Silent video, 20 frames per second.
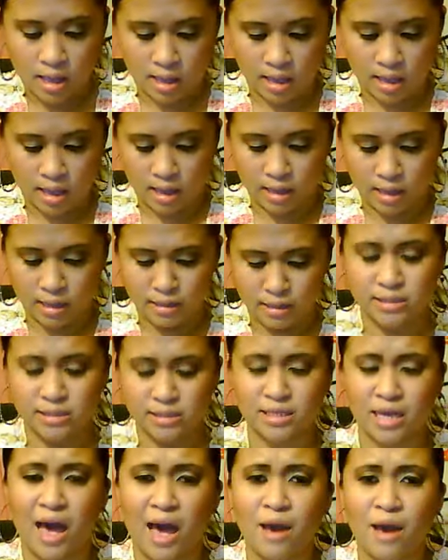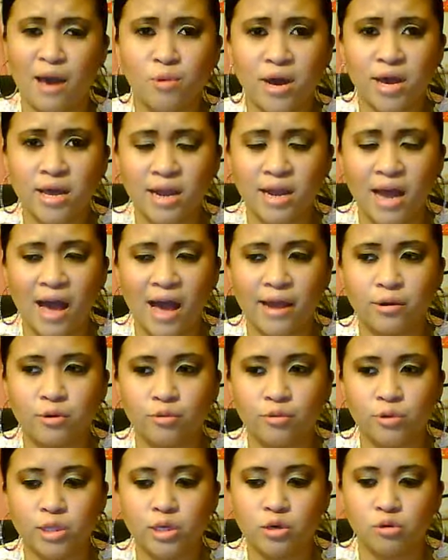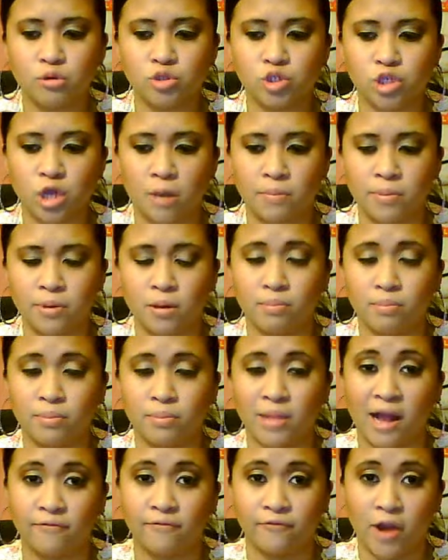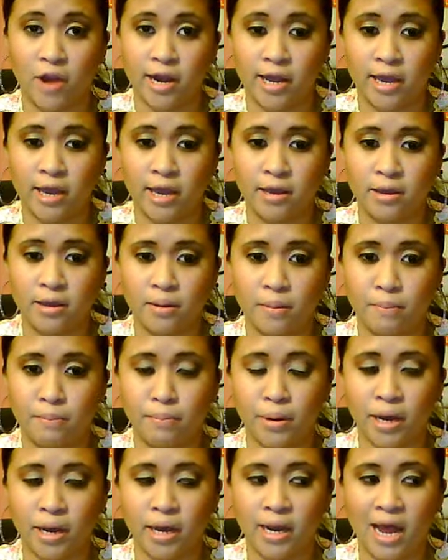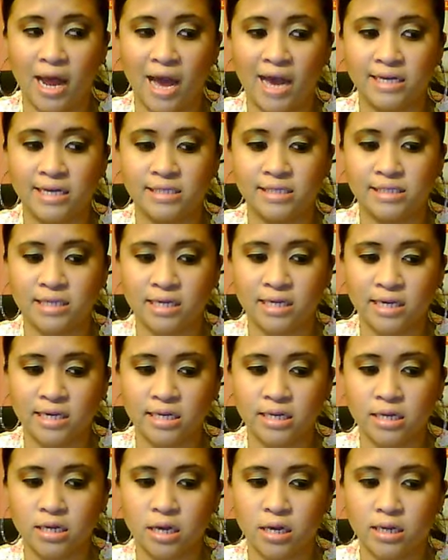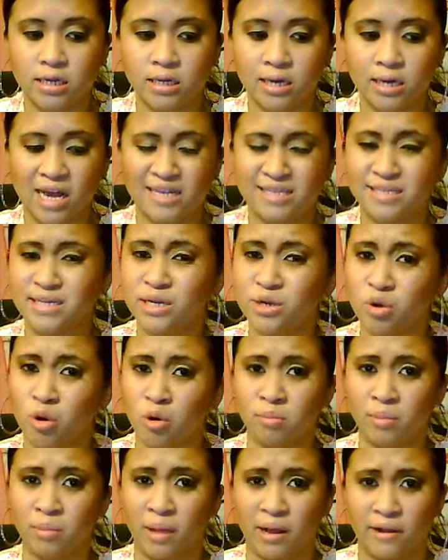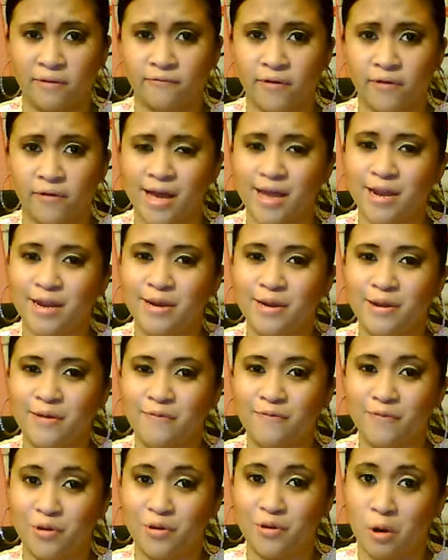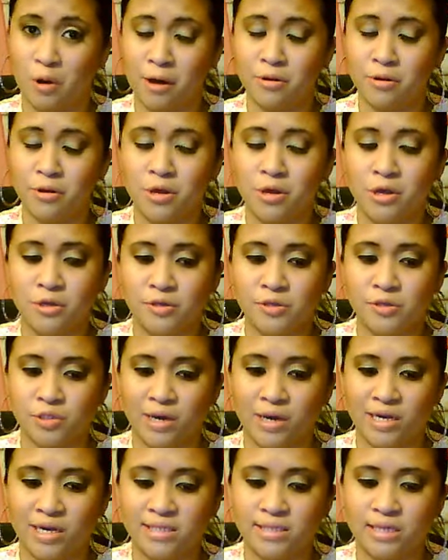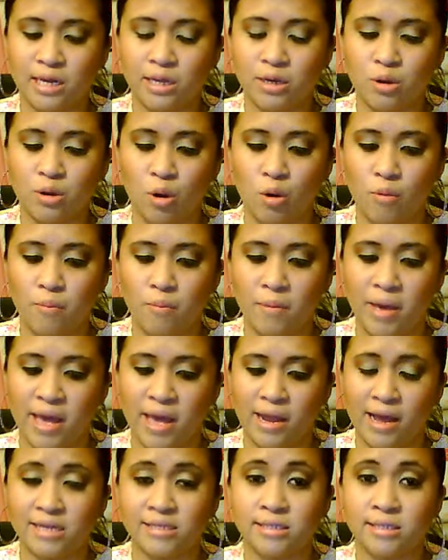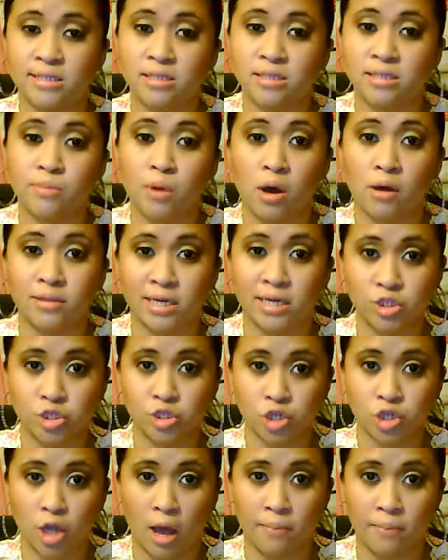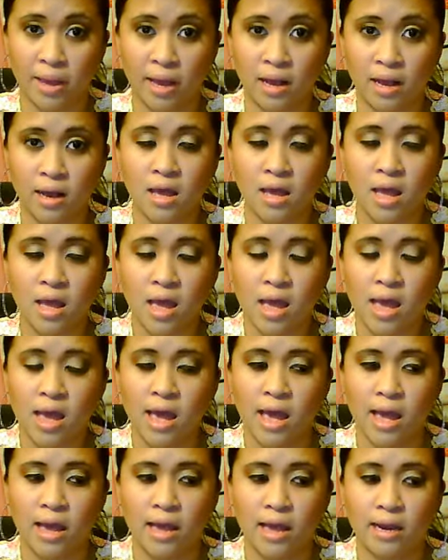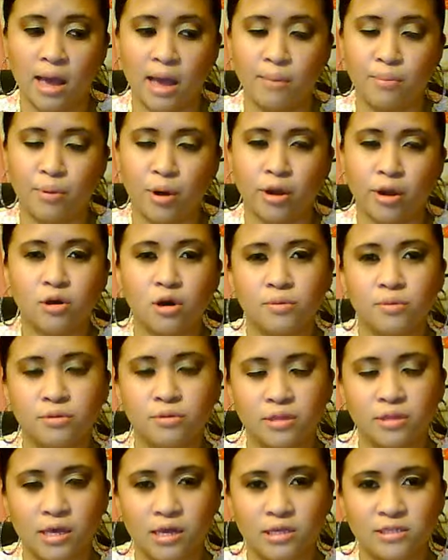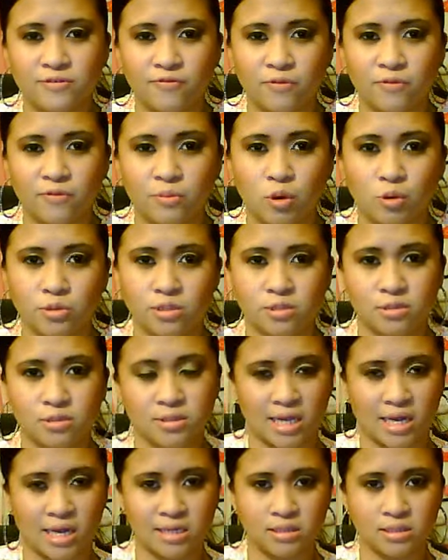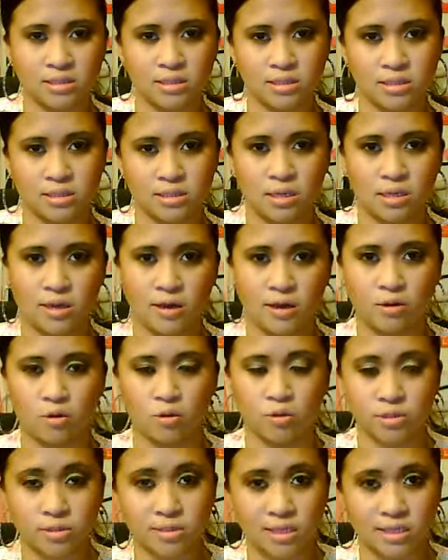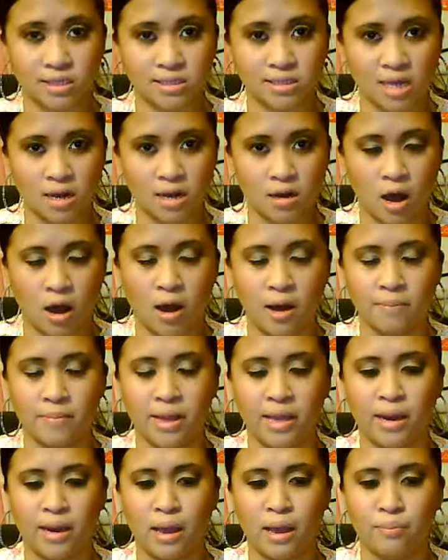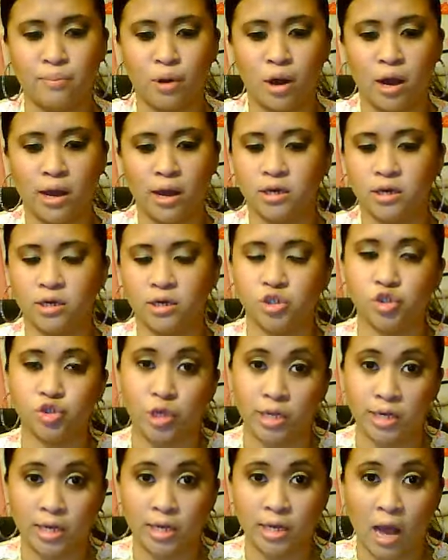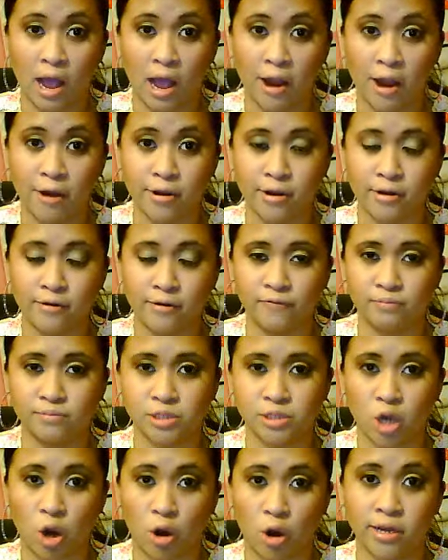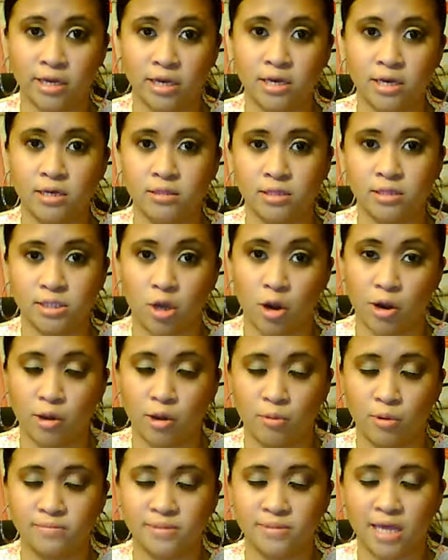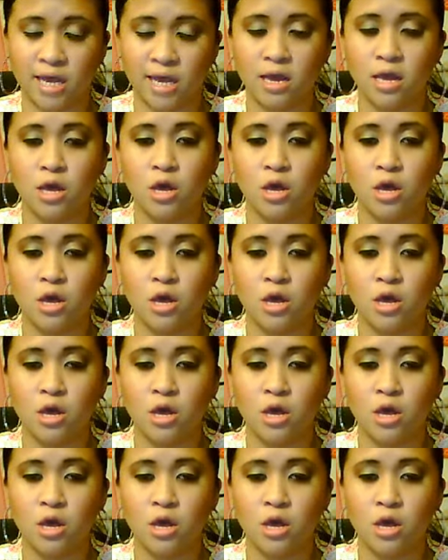And I went, I didn't really go shopping on Black Friday, but I did, I stayed home Black Friday, I didn't even go out. So I stayed home and I did some online shopping and I bought a couple things from Coastal Scents, coastalscents.com and I bought a straightening iron from Target, the Target website.